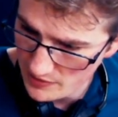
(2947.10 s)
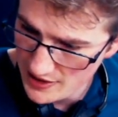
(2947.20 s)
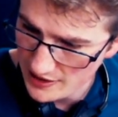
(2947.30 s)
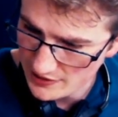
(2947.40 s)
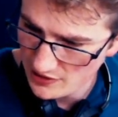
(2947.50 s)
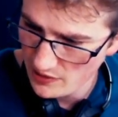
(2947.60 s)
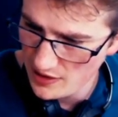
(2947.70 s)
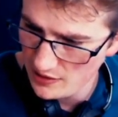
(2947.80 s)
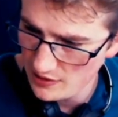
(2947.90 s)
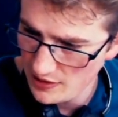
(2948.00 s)
Yeah, so
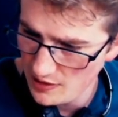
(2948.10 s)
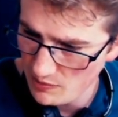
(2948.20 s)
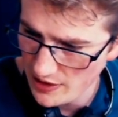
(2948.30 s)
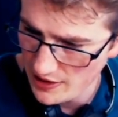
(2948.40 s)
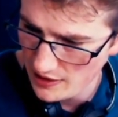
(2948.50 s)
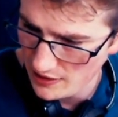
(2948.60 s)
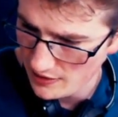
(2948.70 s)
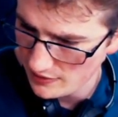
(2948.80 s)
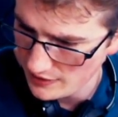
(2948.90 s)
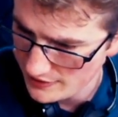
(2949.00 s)
in my
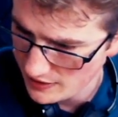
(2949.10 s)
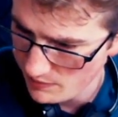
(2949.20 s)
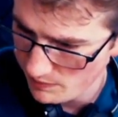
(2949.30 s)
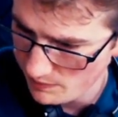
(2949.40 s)
landscape